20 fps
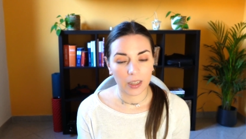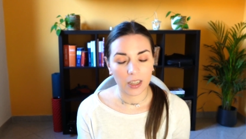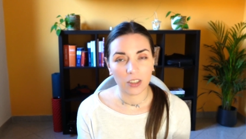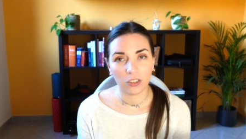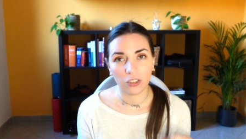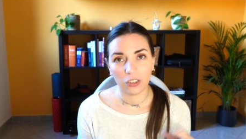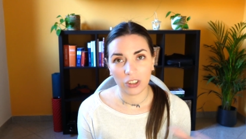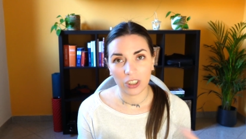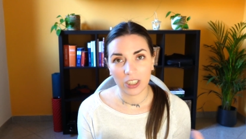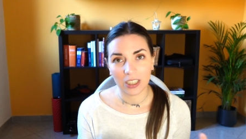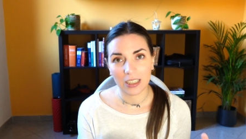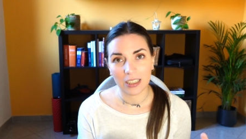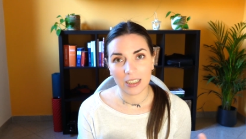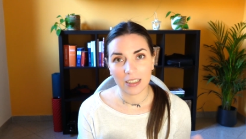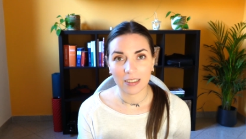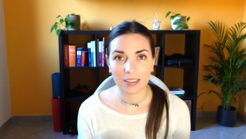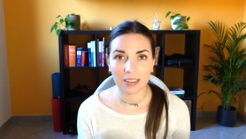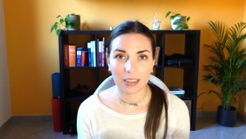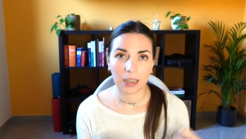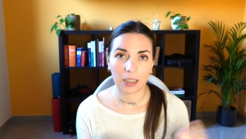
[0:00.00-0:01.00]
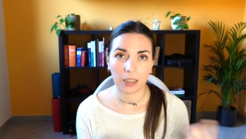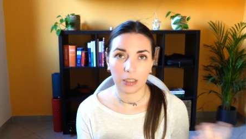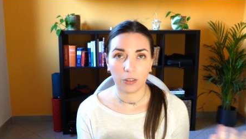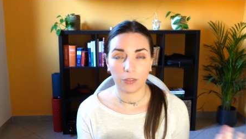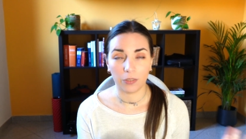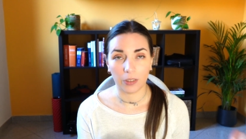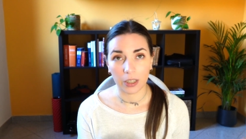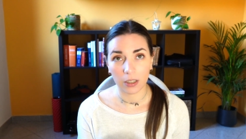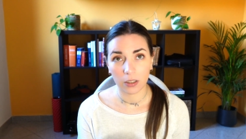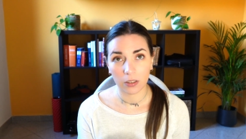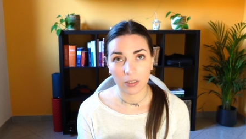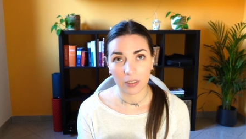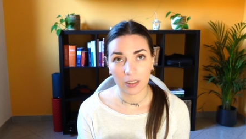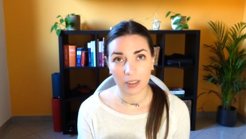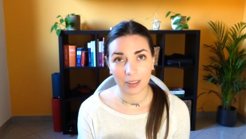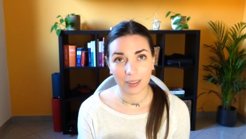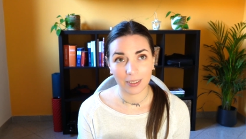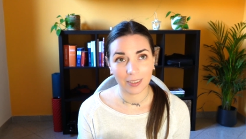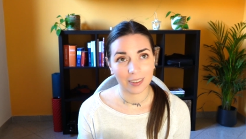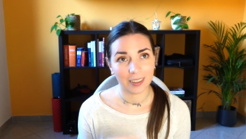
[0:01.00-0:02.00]
and she is kind of
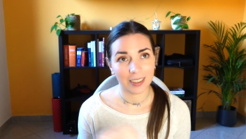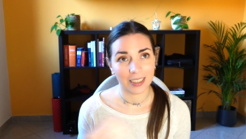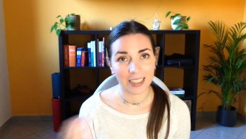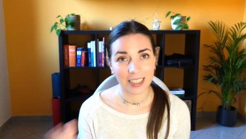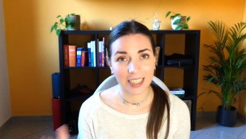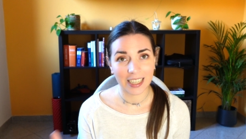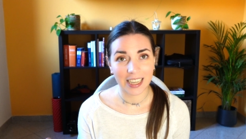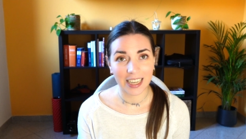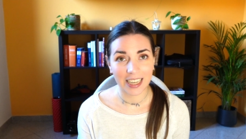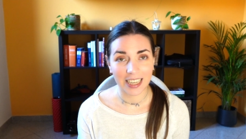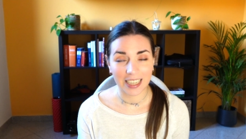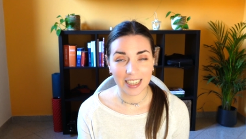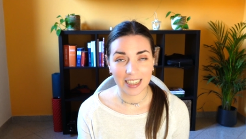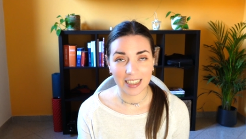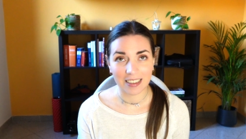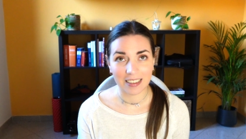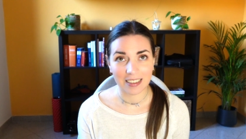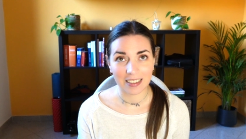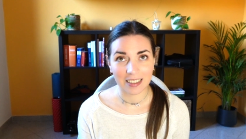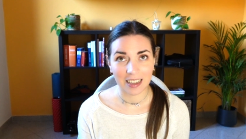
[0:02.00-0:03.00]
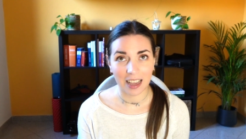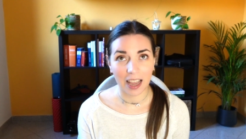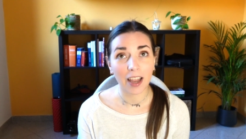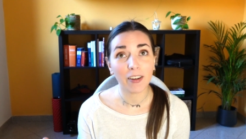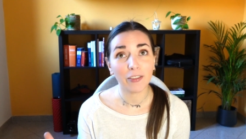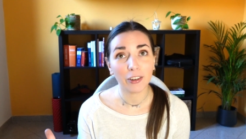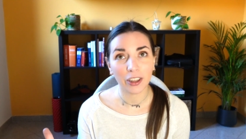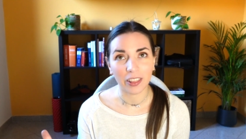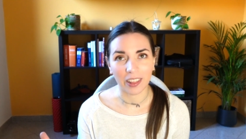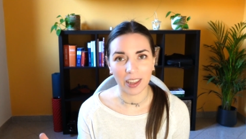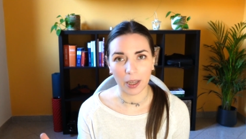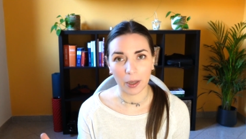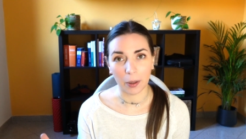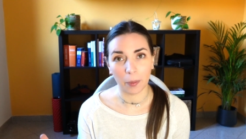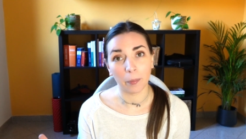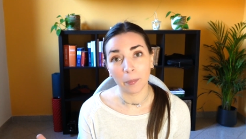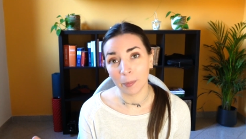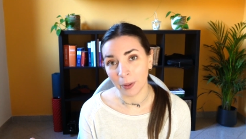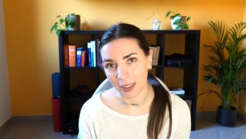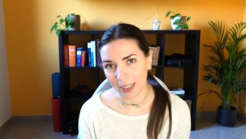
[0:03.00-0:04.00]
innocent, he is everything
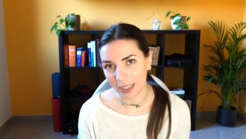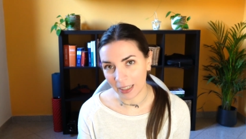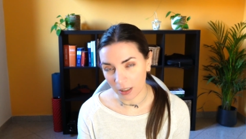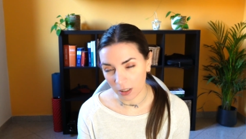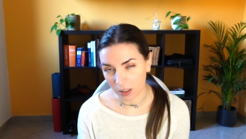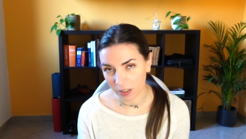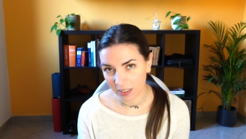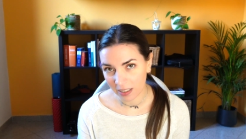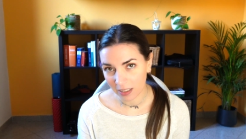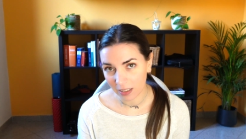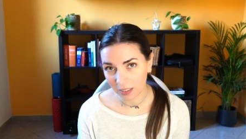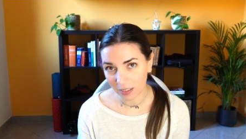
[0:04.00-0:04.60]
but innocent,